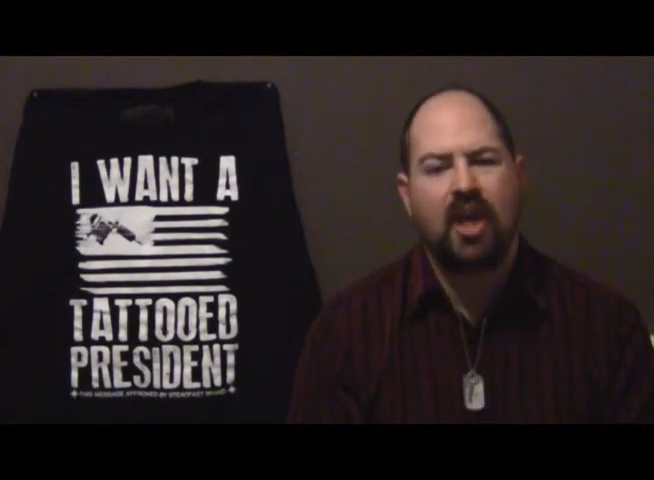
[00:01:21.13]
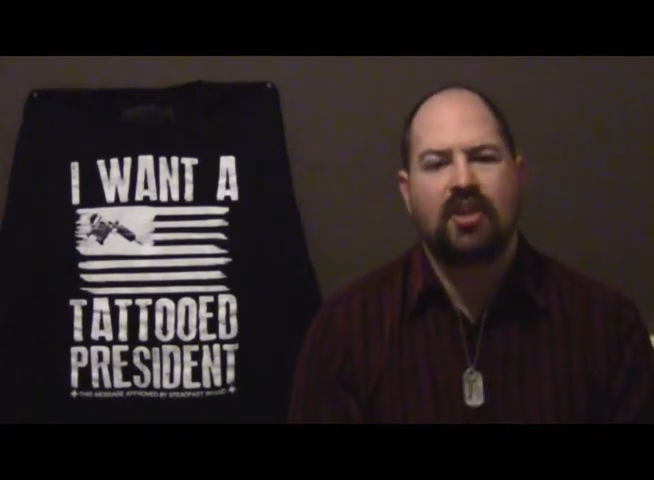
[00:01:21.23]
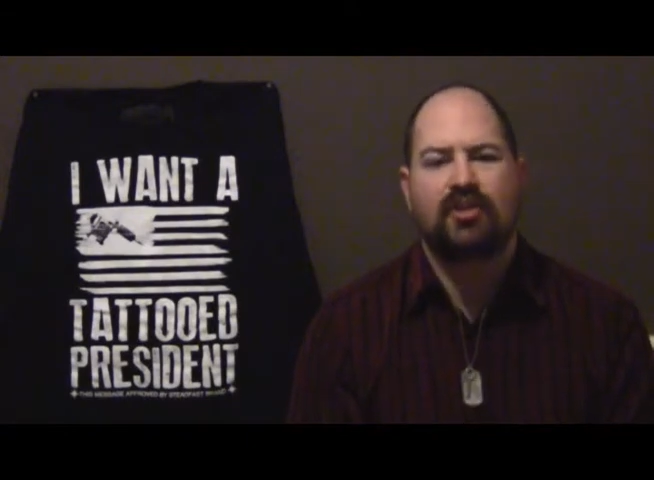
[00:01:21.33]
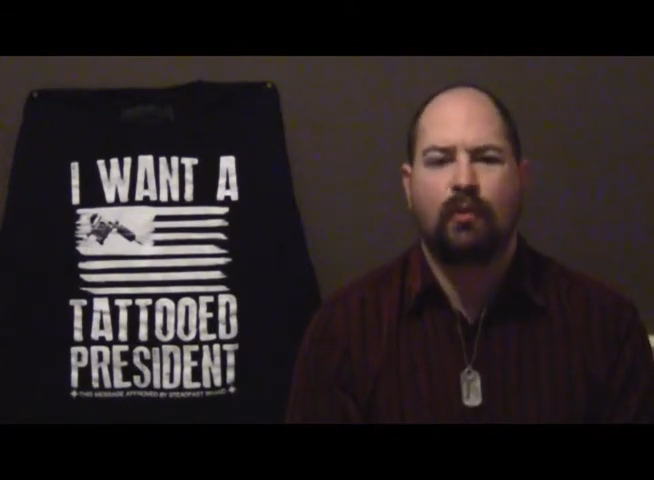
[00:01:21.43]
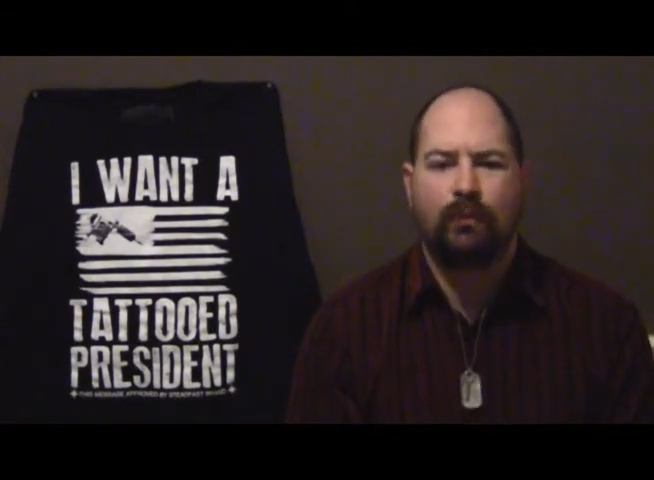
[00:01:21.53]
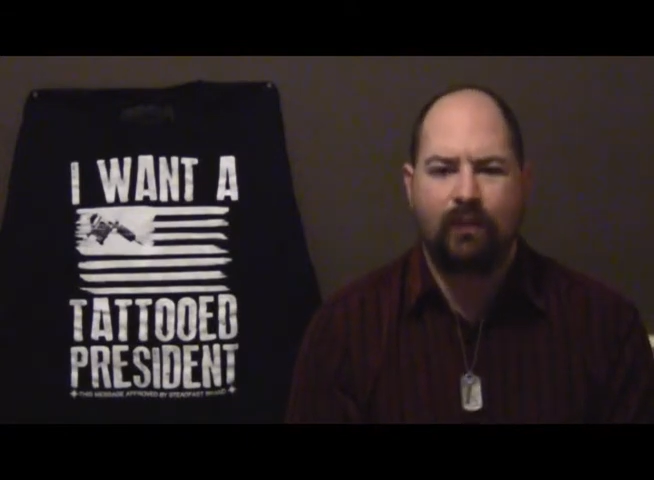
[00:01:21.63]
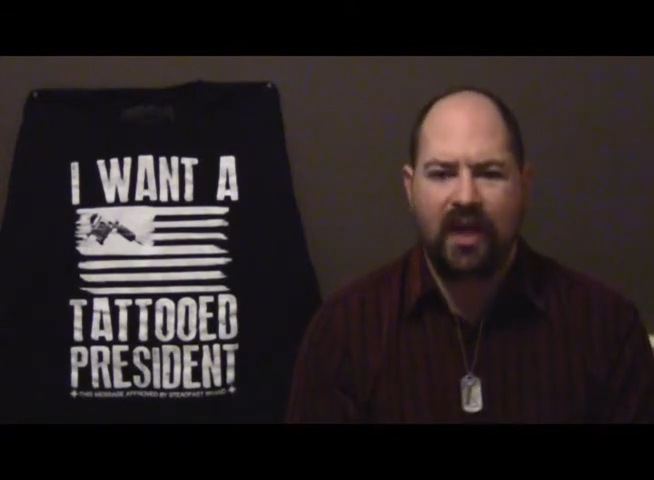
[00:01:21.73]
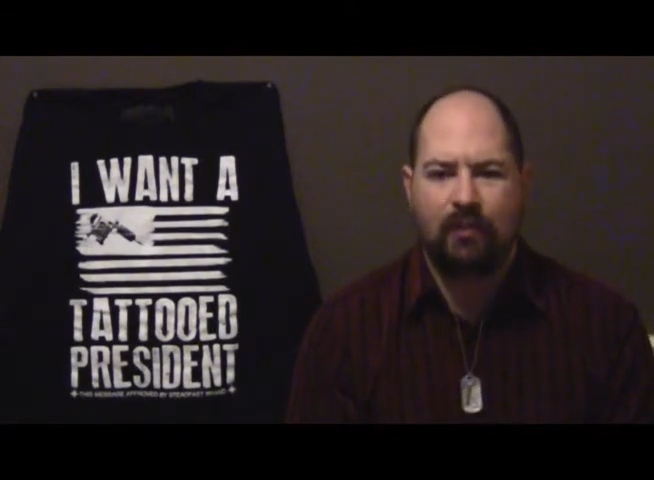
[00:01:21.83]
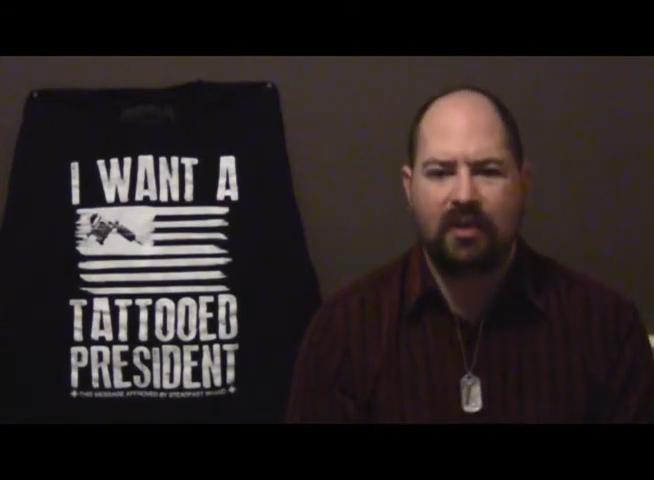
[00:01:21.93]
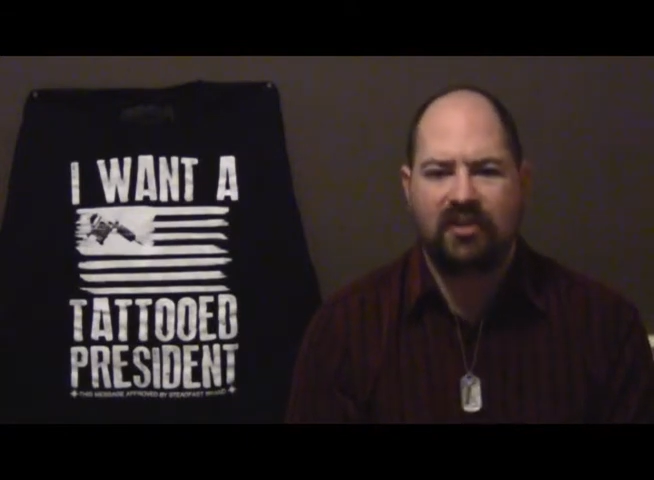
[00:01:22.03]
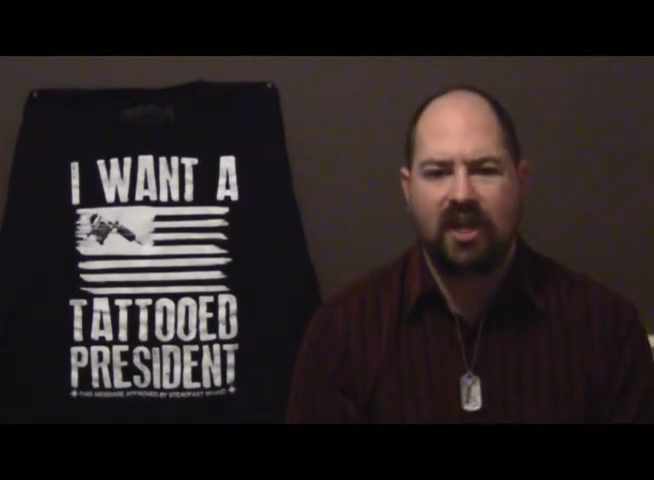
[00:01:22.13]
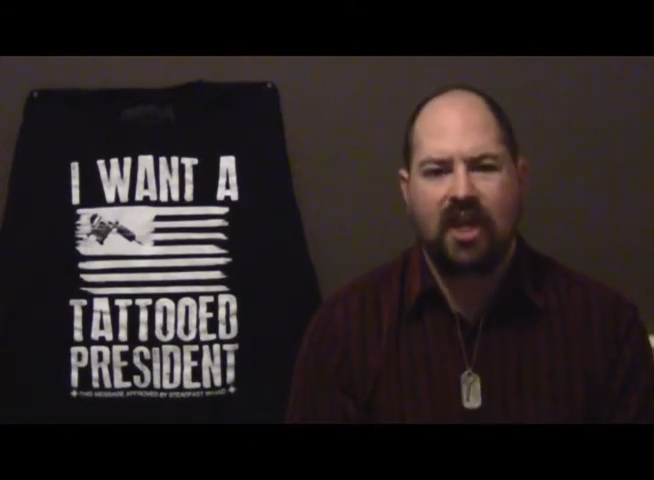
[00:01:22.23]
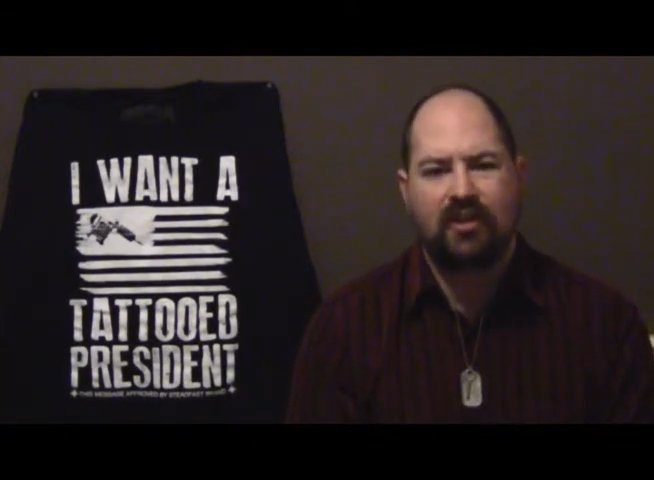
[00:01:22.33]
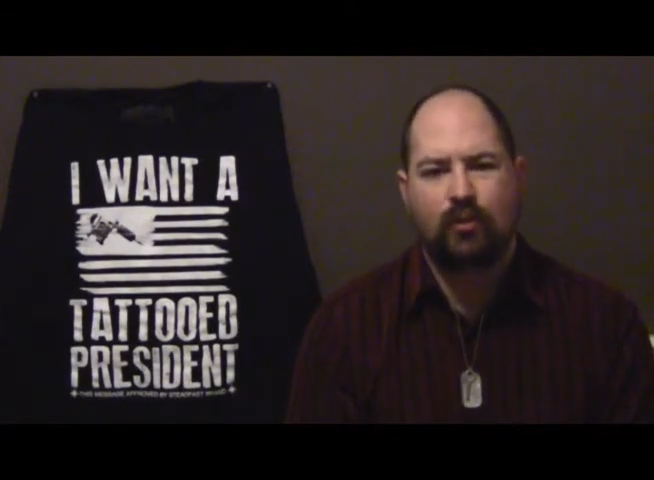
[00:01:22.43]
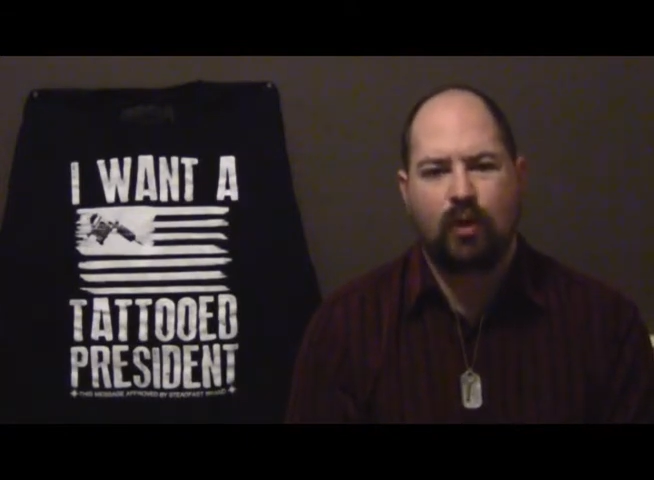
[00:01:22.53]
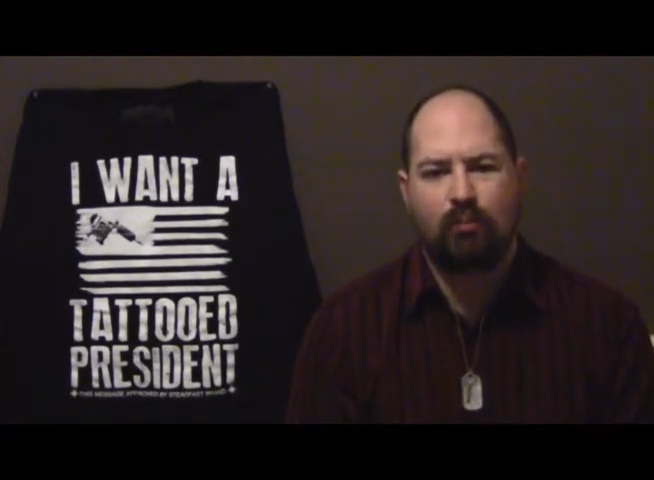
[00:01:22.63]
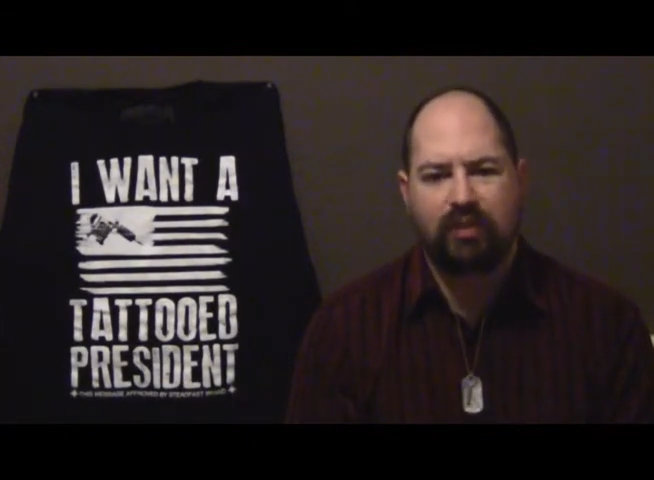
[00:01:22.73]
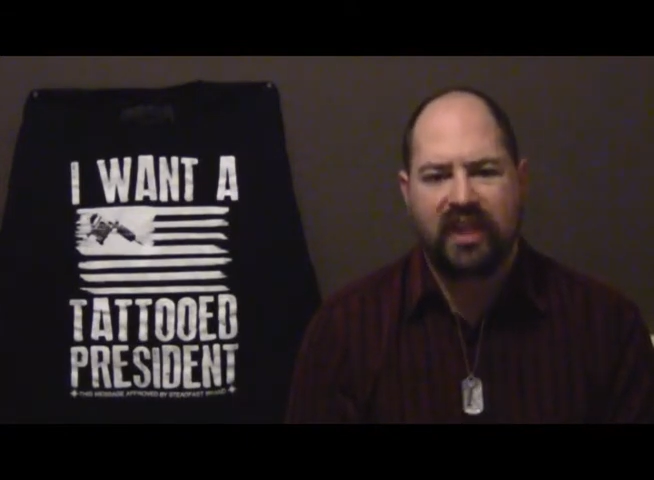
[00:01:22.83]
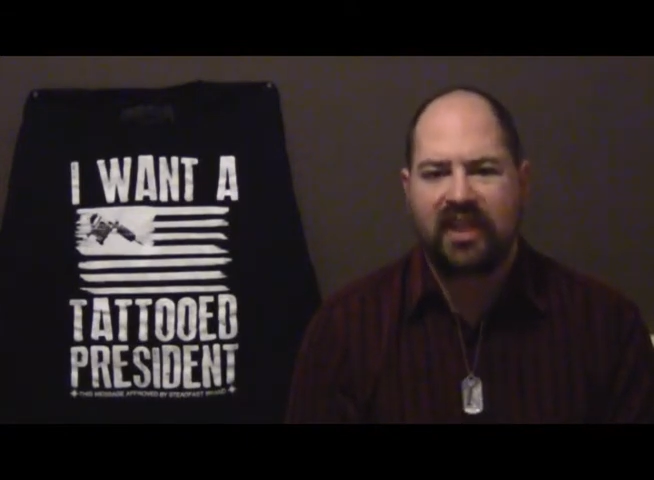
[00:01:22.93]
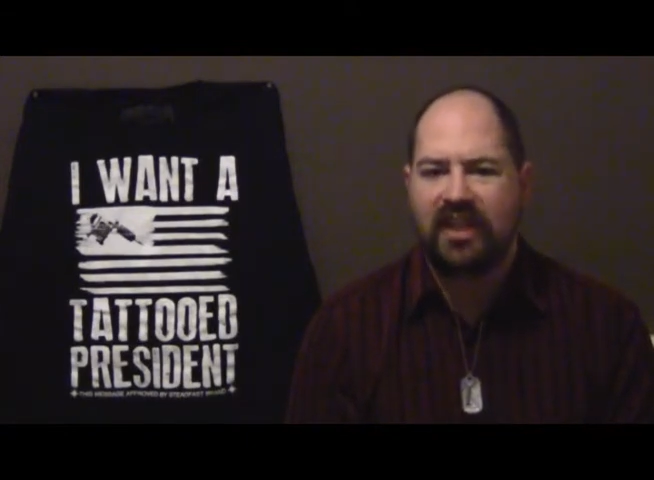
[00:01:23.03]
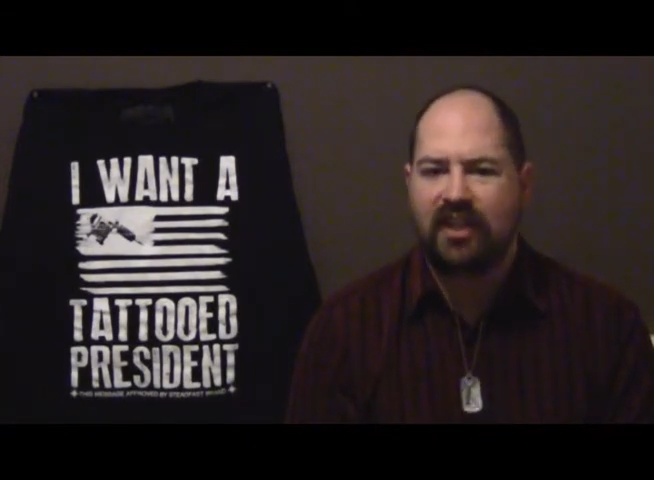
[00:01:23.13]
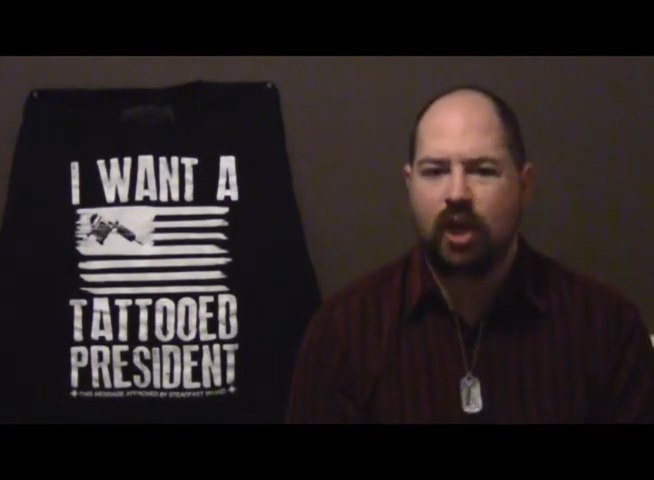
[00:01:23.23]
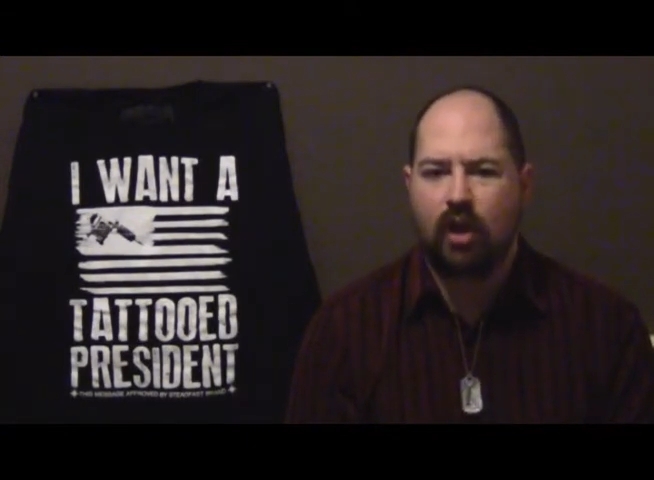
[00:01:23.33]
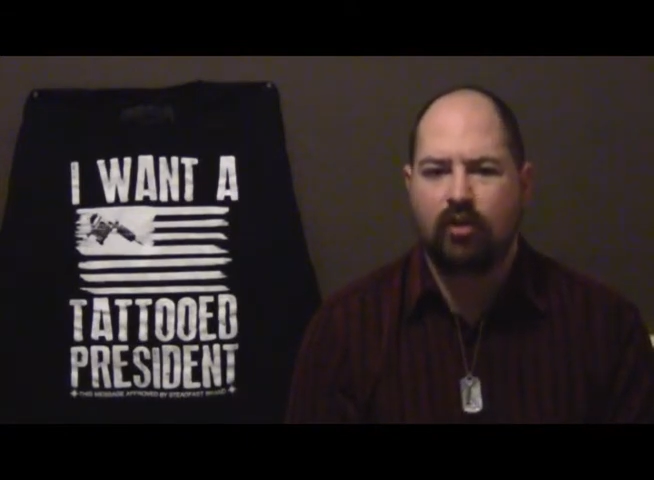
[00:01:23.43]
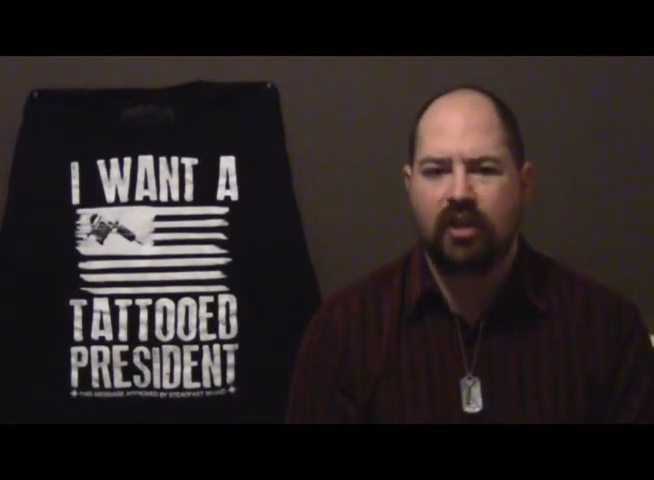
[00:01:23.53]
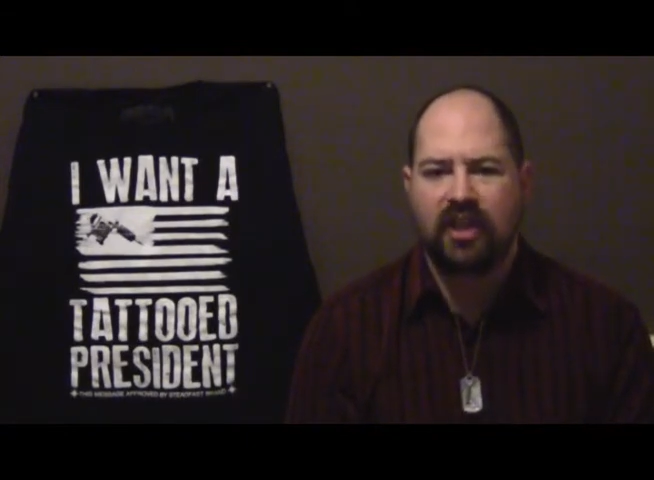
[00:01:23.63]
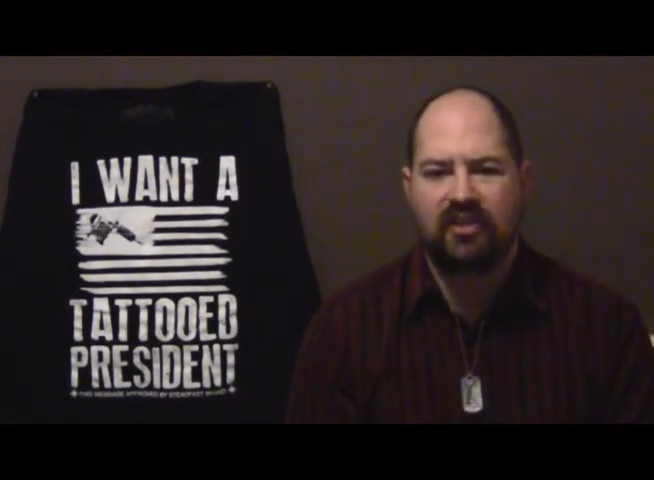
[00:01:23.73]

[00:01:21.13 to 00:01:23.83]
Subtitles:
so venomous, so completely and utterly